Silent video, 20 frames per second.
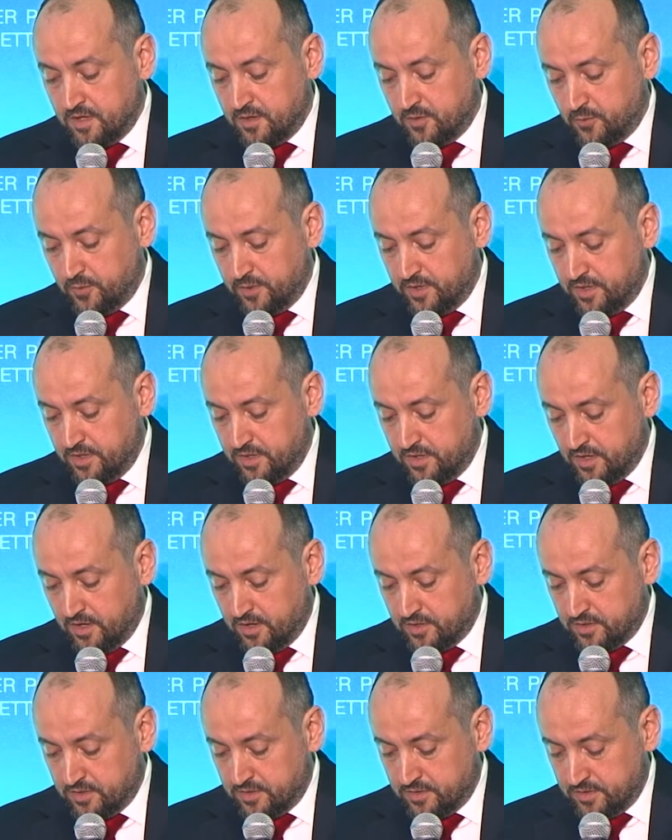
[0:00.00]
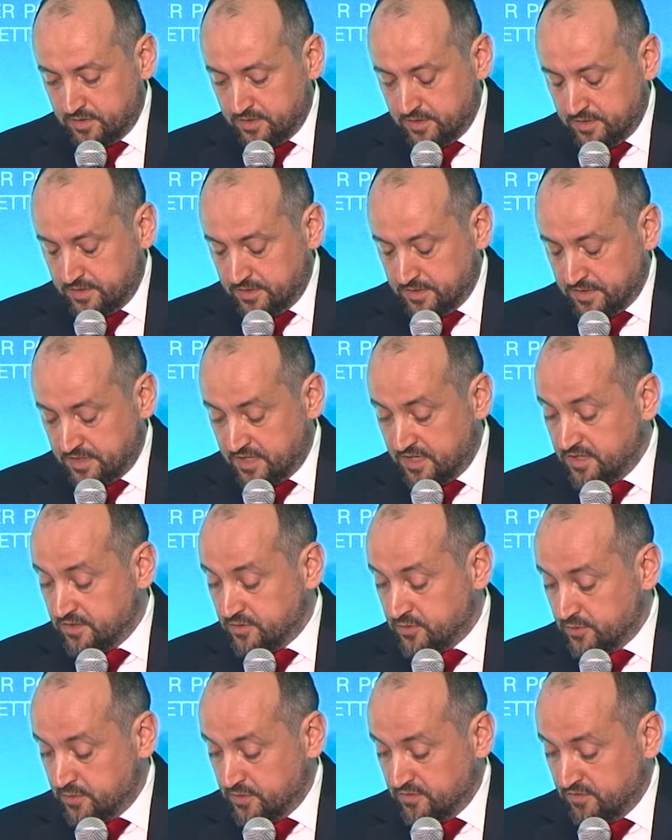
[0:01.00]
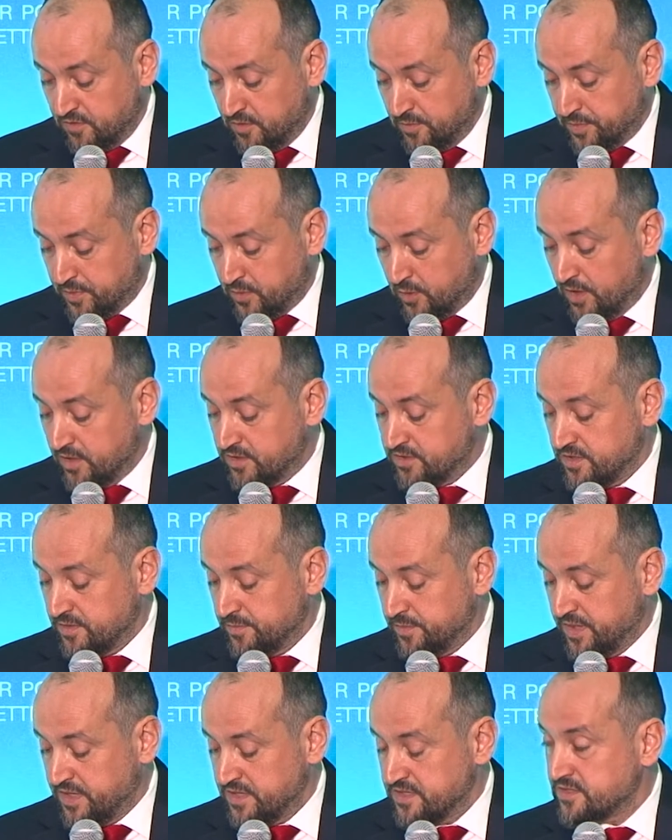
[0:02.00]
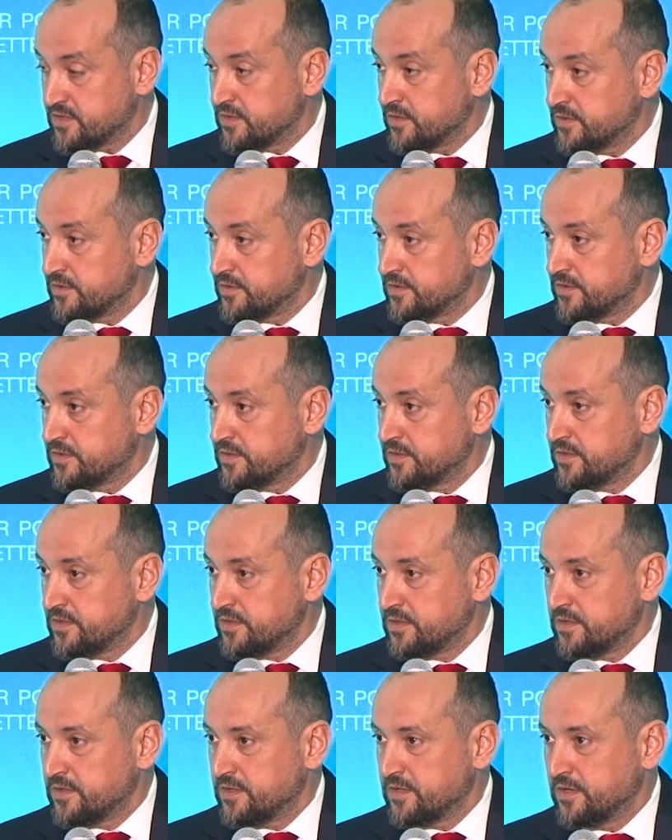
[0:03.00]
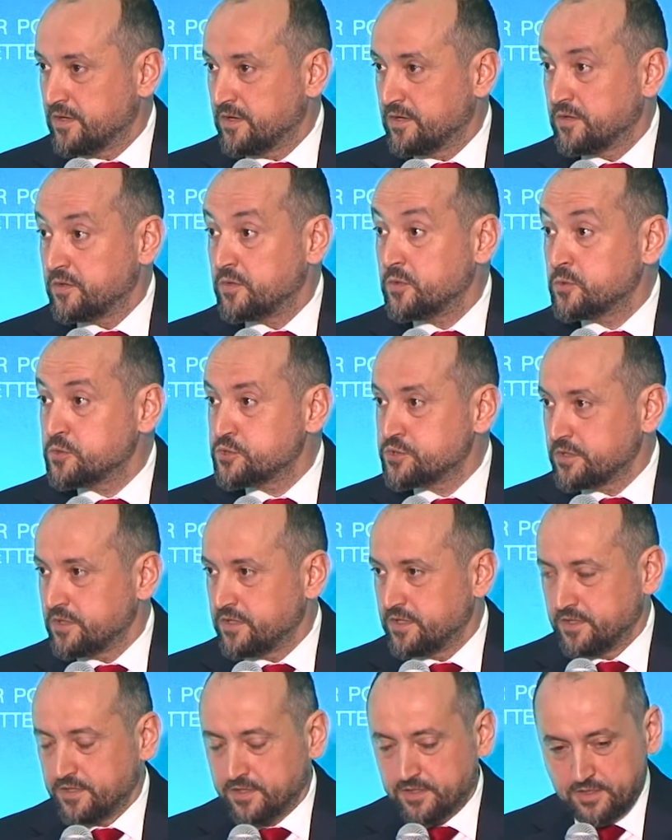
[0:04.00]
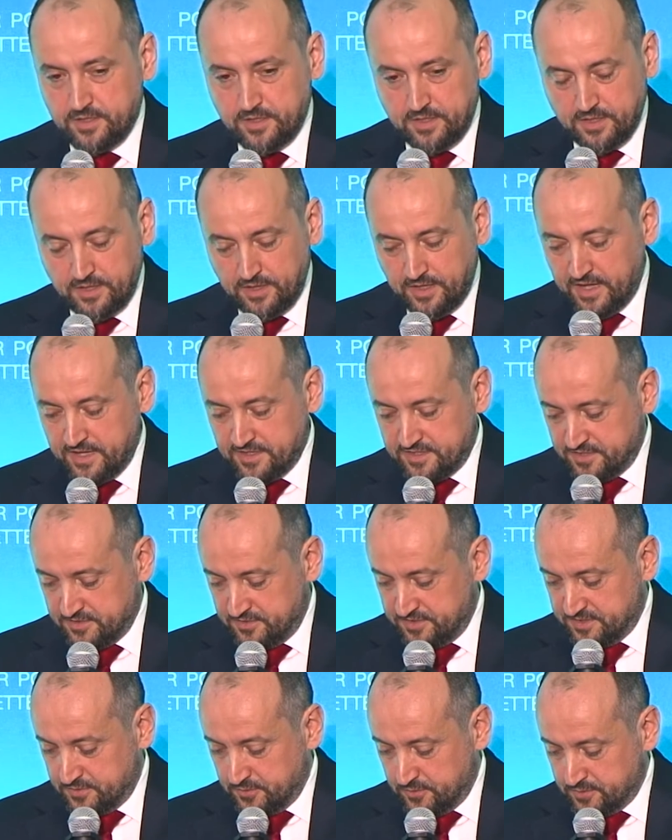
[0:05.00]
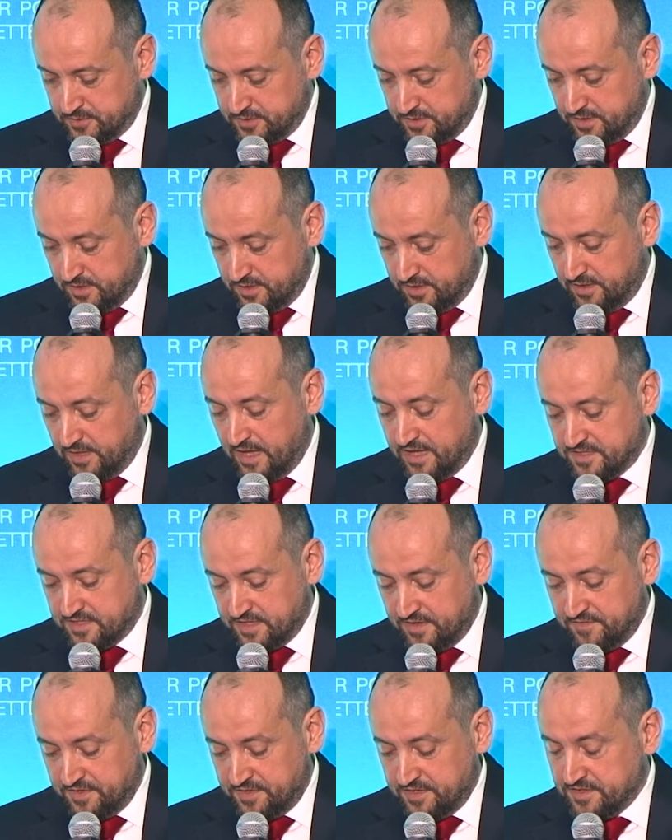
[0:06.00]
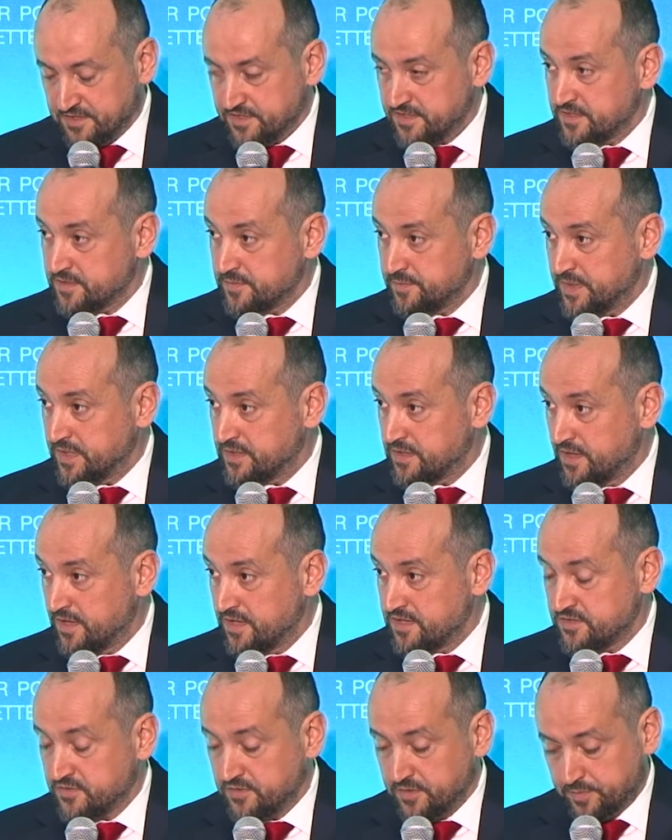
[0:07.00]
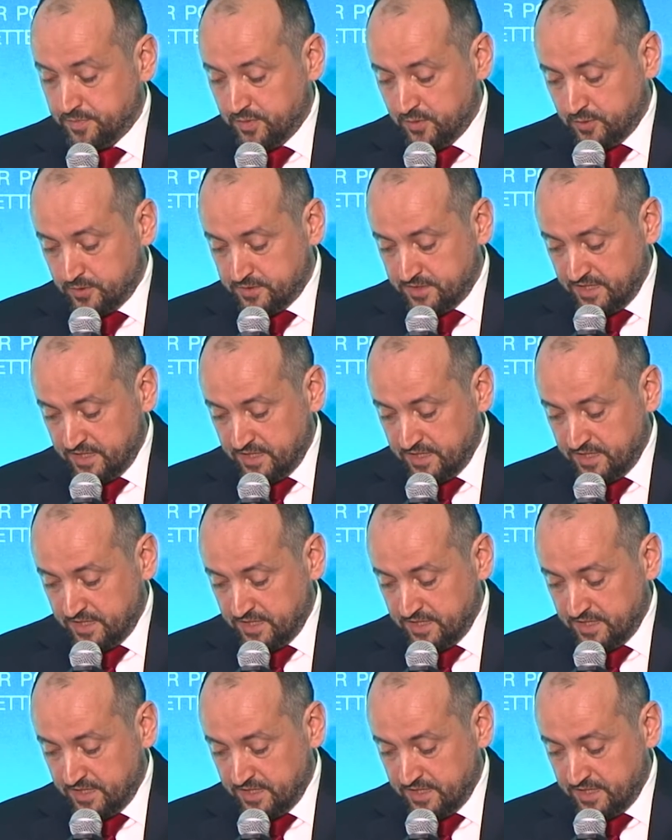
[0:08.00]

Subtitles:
we are keen to develop quality based on usually less evidences, but this report